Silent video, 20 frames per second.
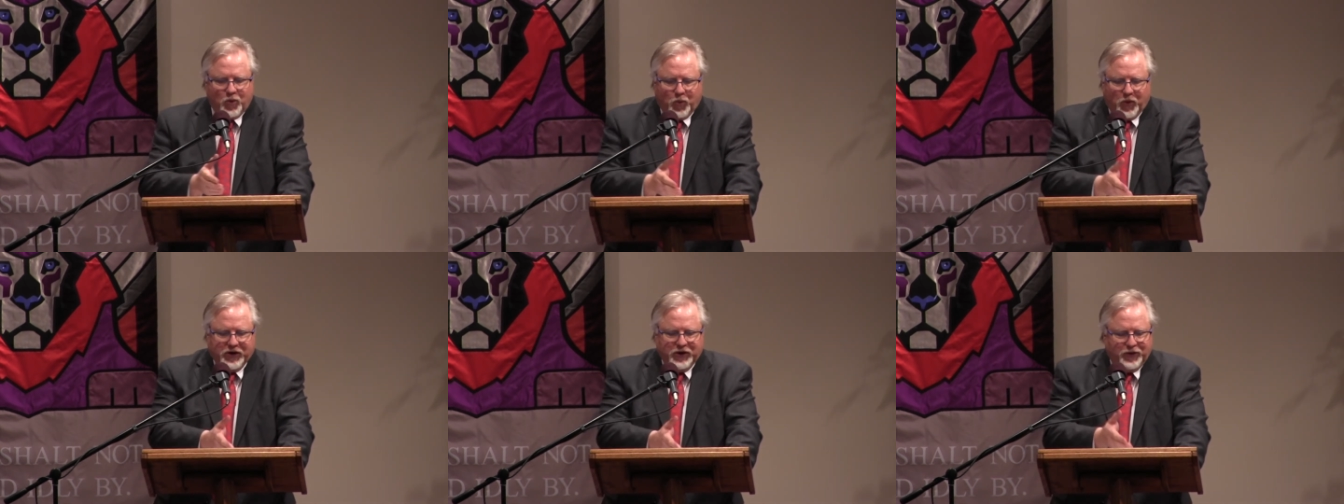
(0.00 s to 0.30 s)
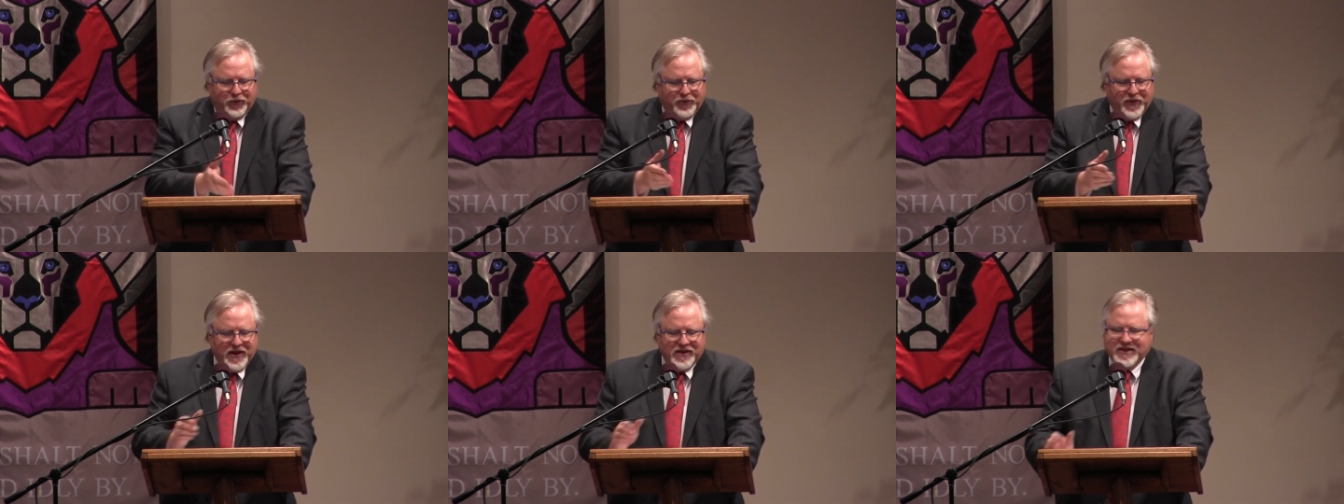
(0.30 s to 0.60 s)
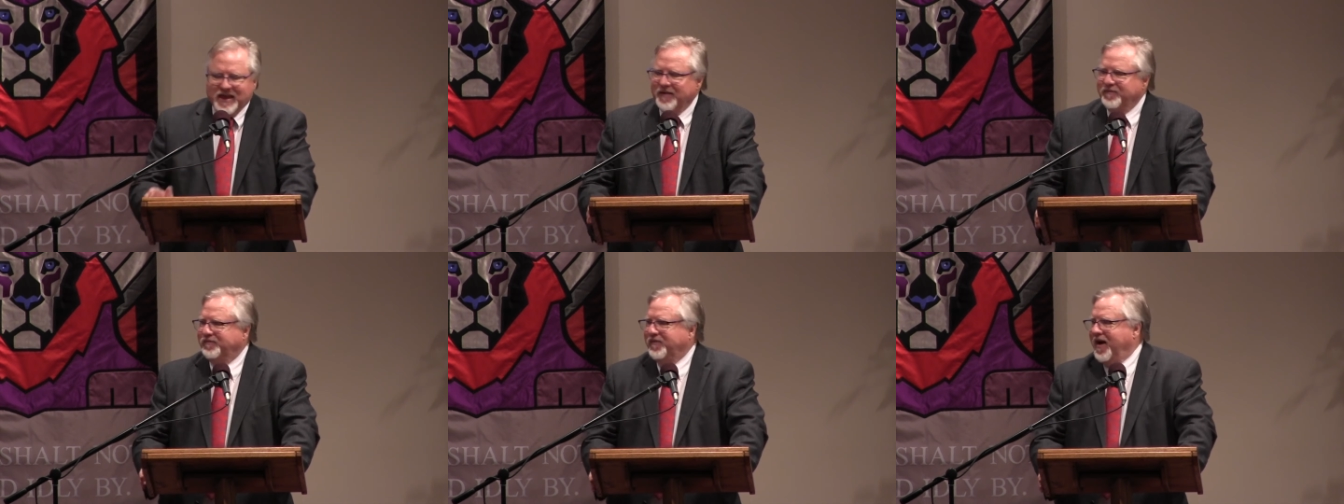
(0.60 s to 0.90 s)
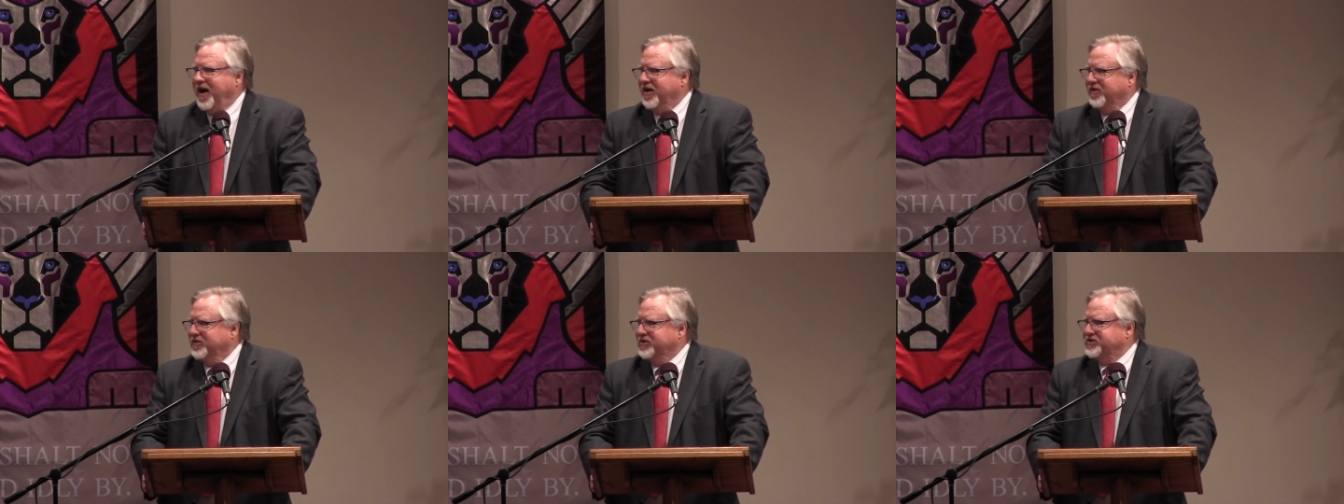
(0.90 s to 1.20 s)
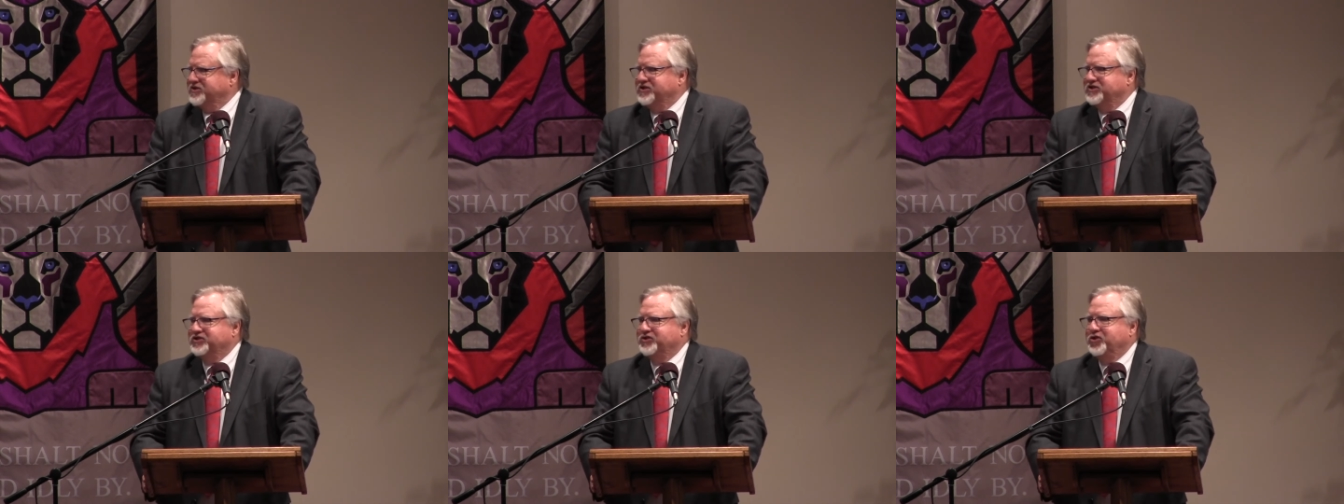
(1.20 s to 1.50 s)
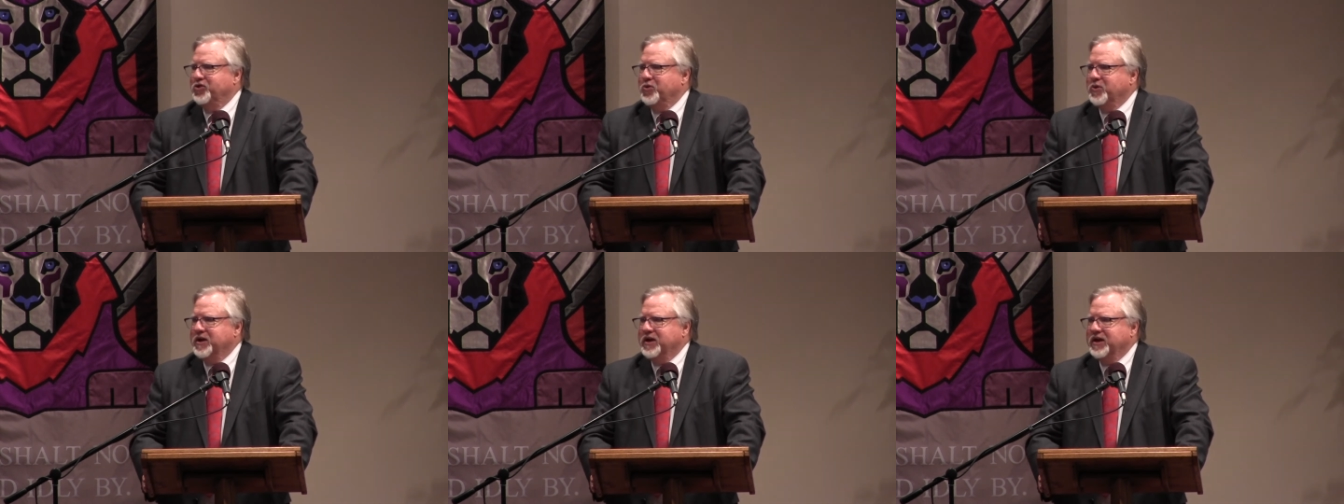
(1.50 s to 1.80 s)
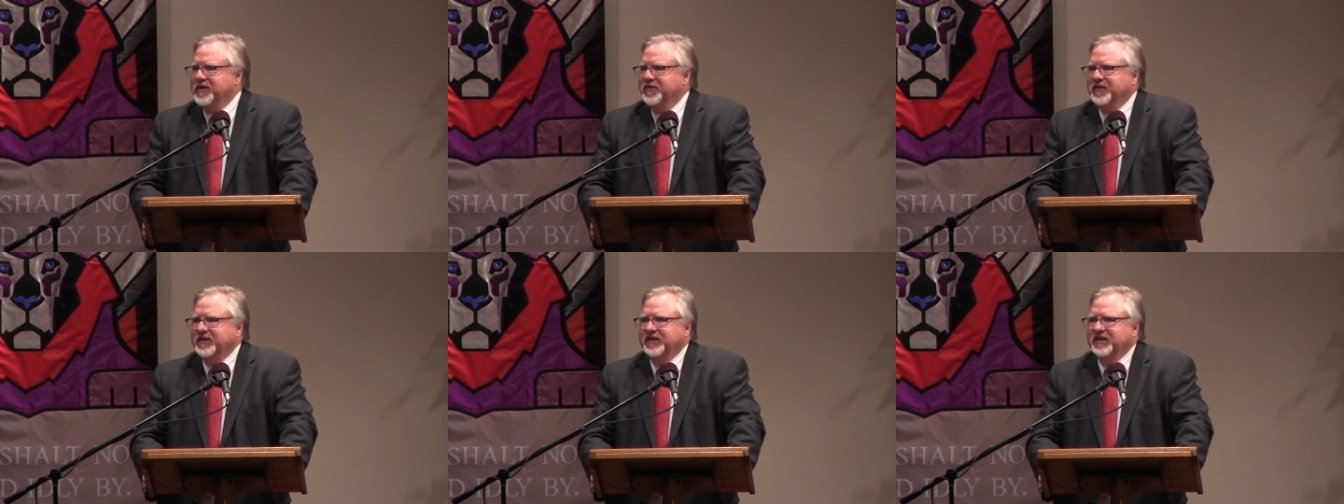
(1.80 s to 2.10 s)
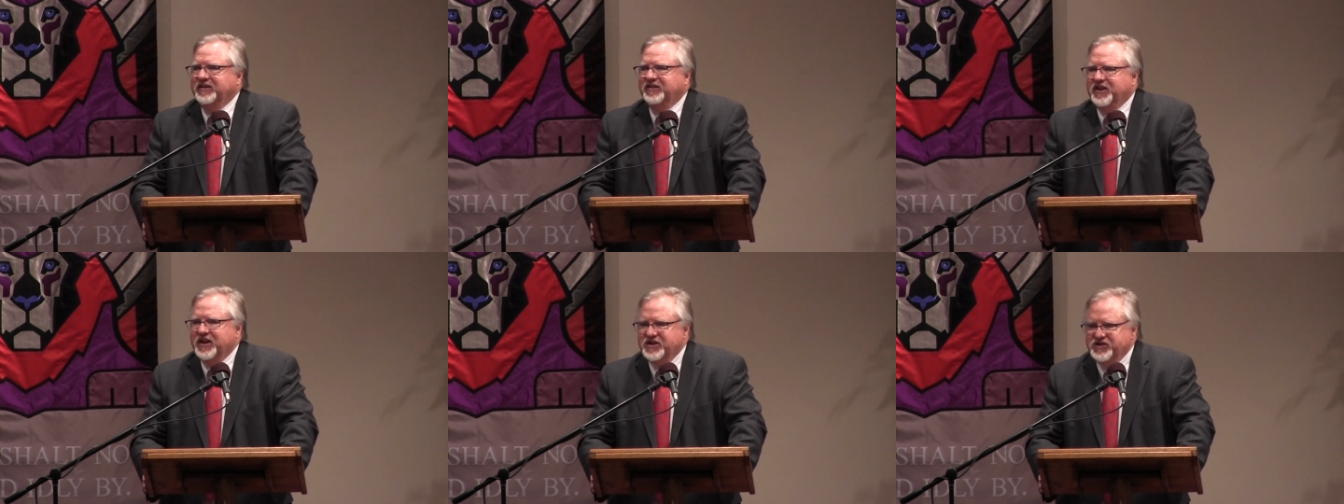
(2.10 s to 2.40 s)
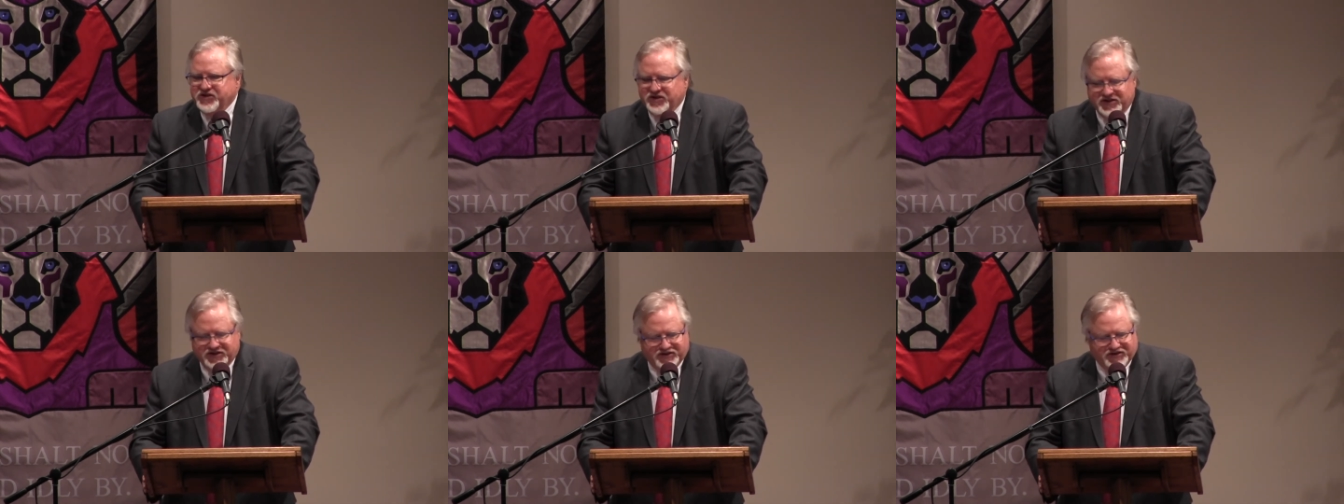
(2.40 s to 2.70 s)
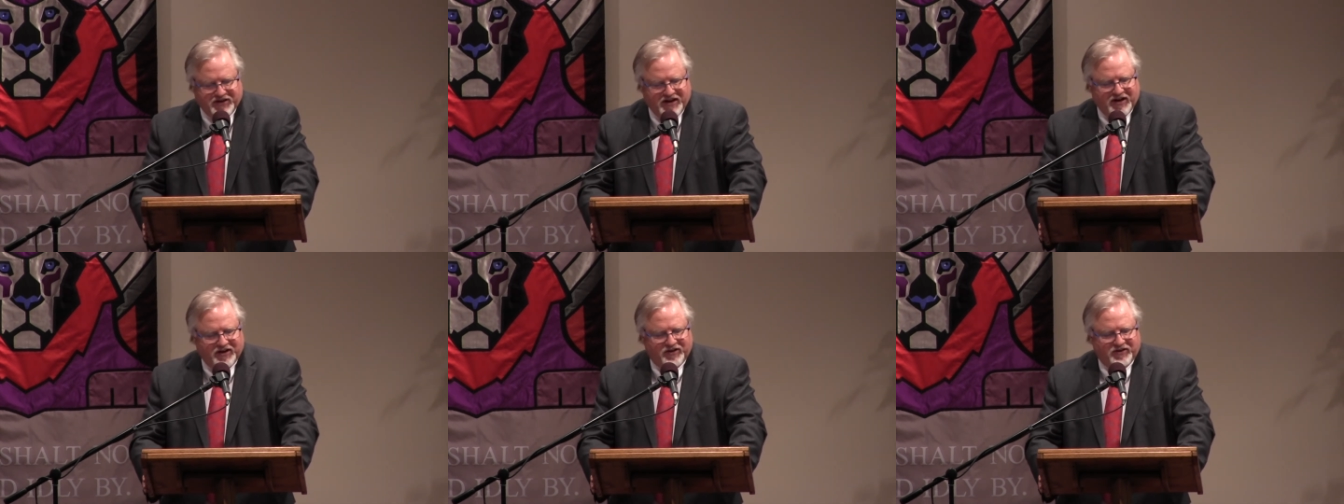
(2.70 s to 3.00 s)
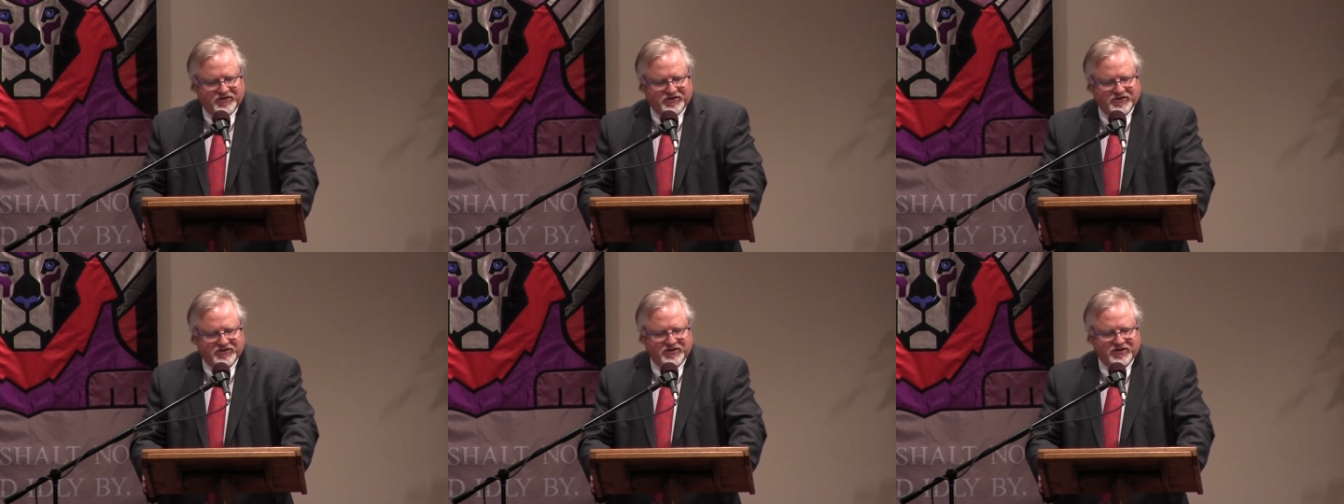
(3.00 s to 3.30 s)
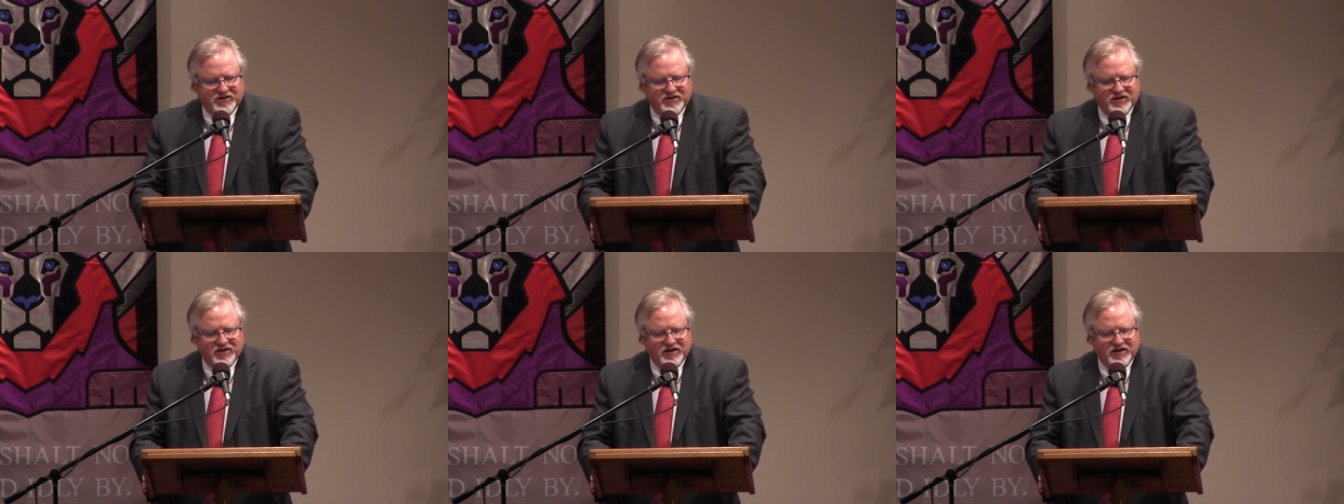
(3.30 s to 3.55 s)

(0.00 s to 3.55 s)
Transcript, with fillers: What do you think that virus is doing in the detention centers?